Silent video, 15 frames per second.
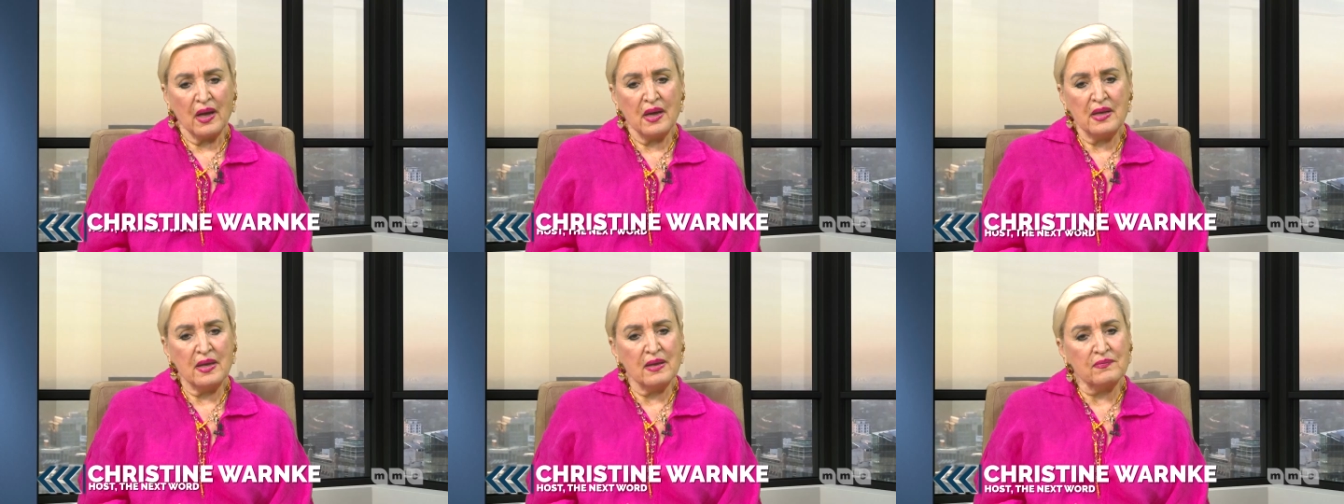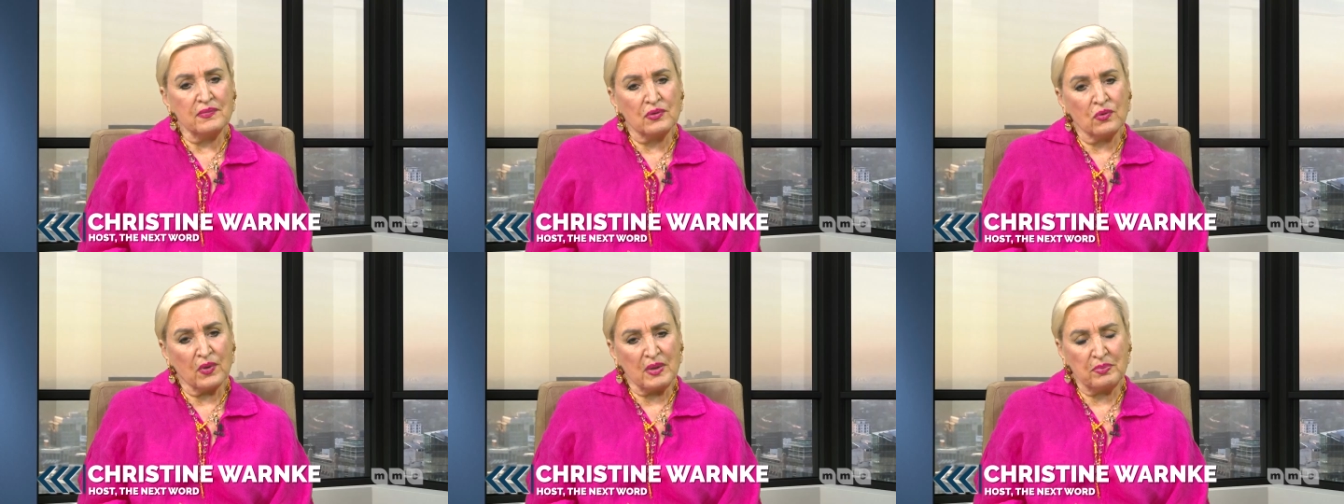I have the
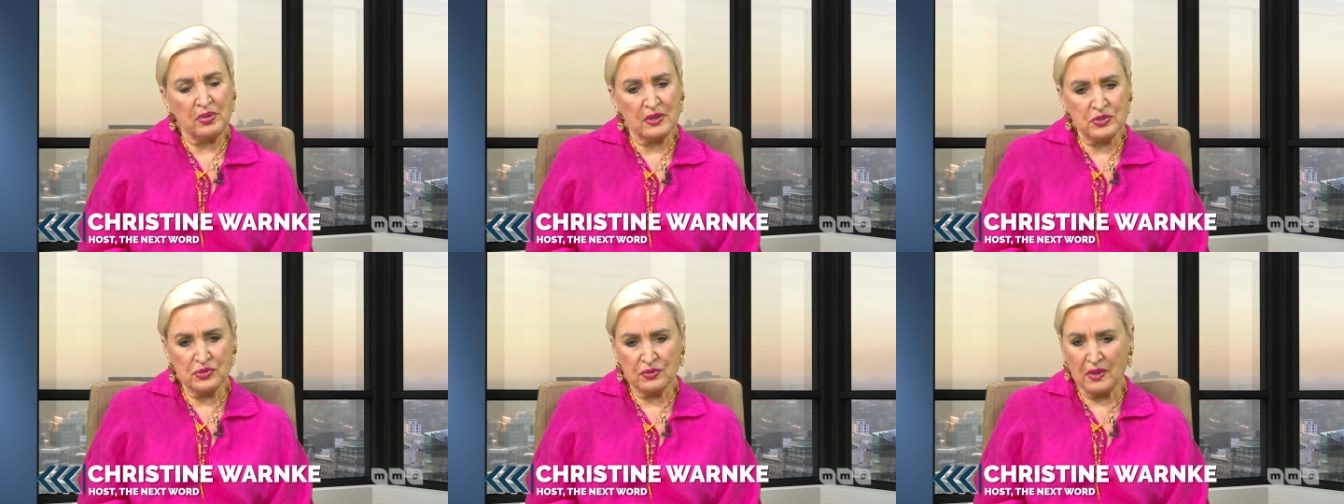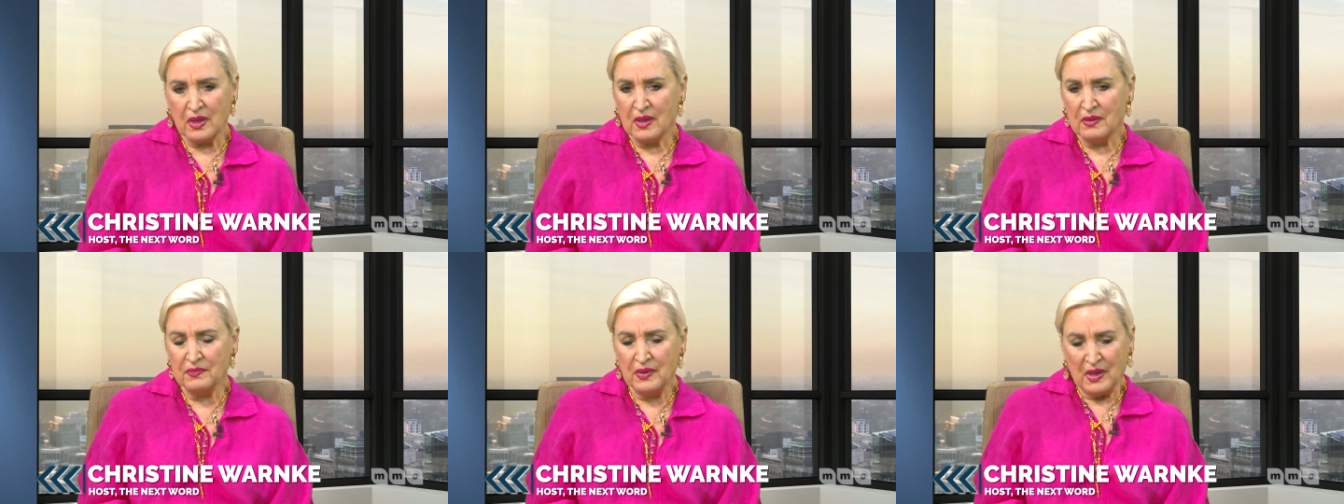great pleasure
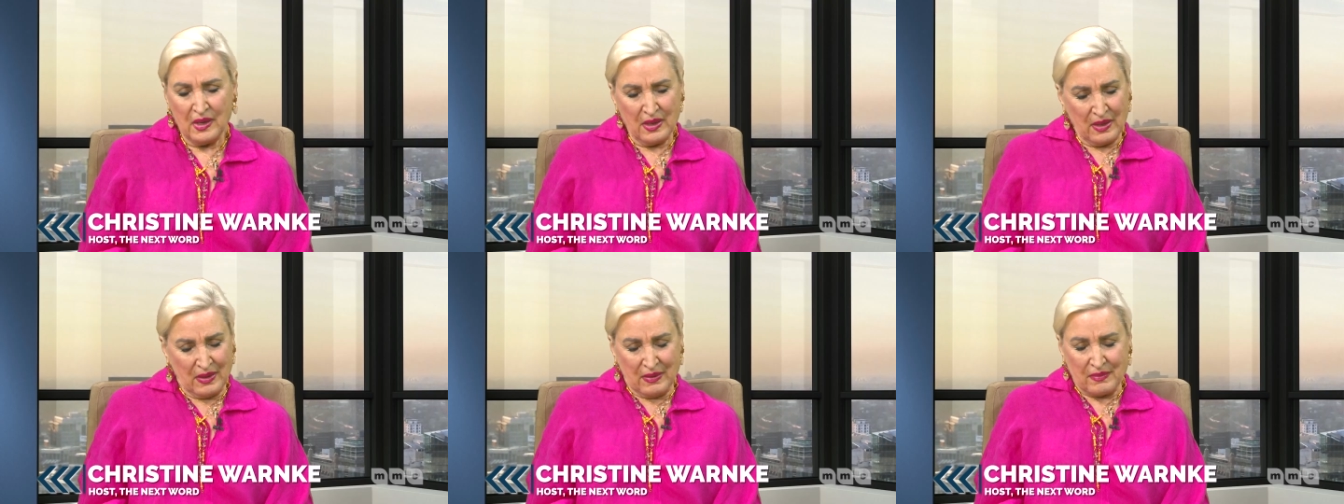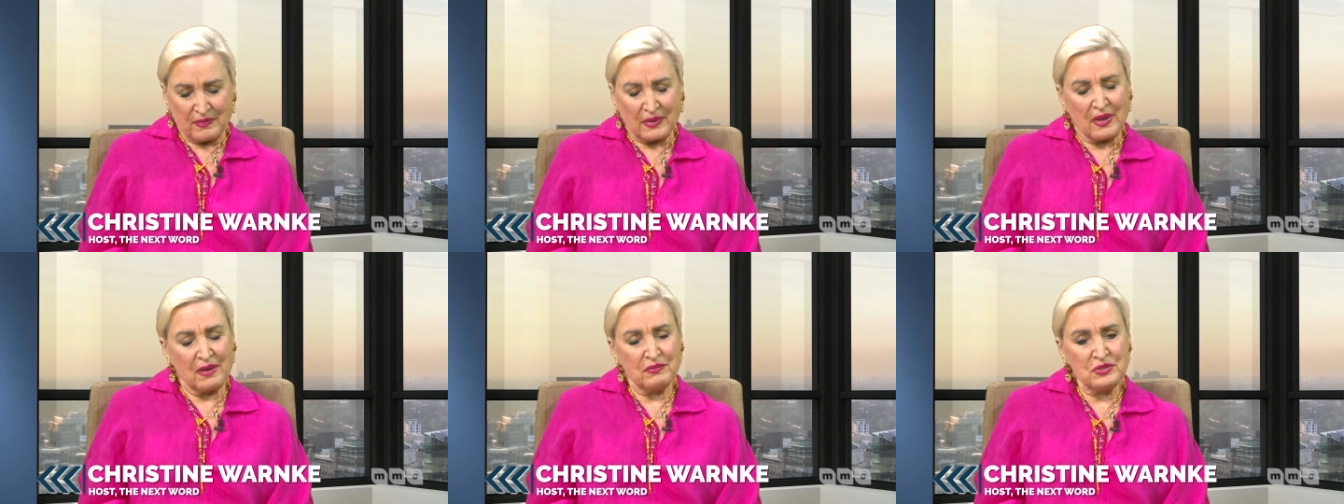of a
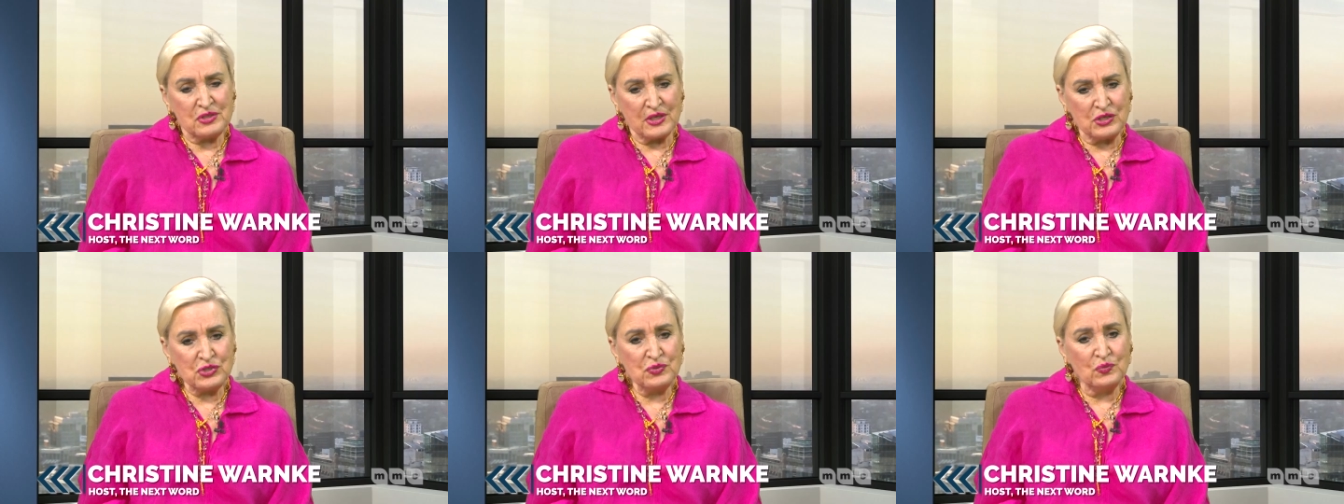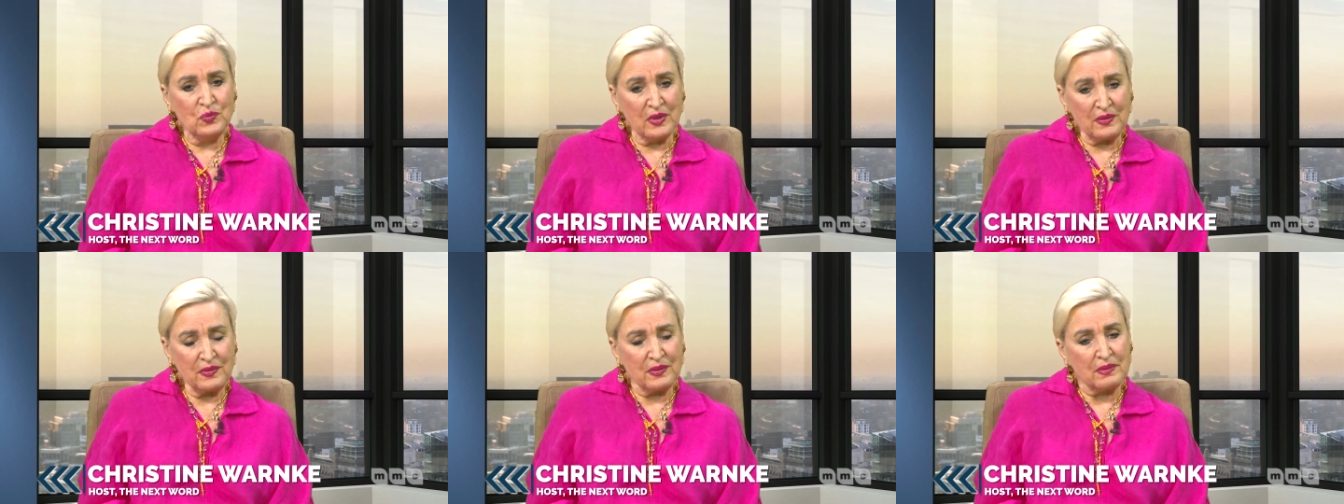conversation
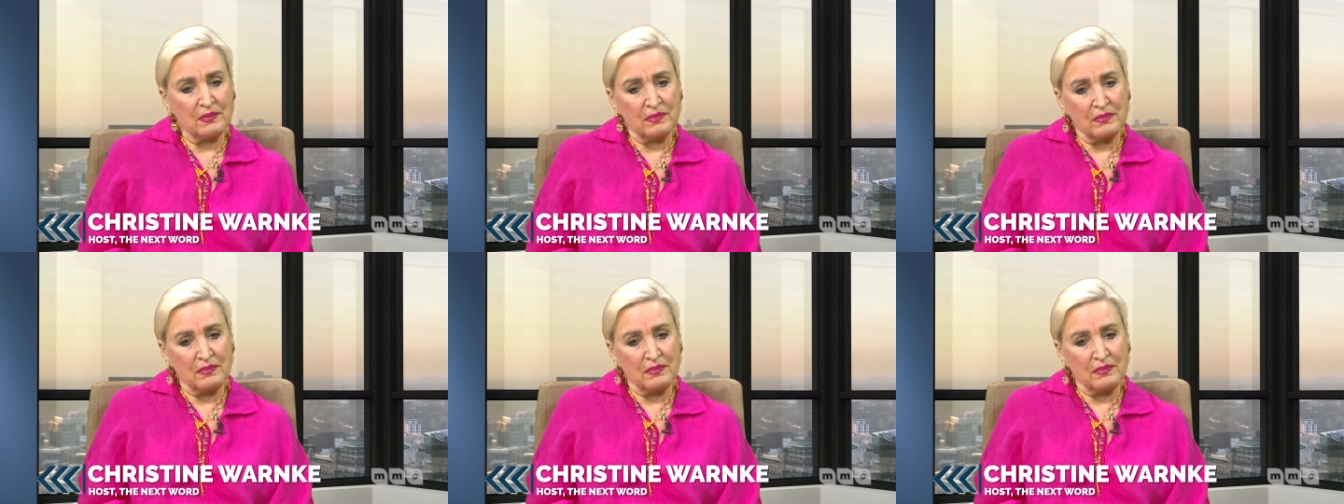with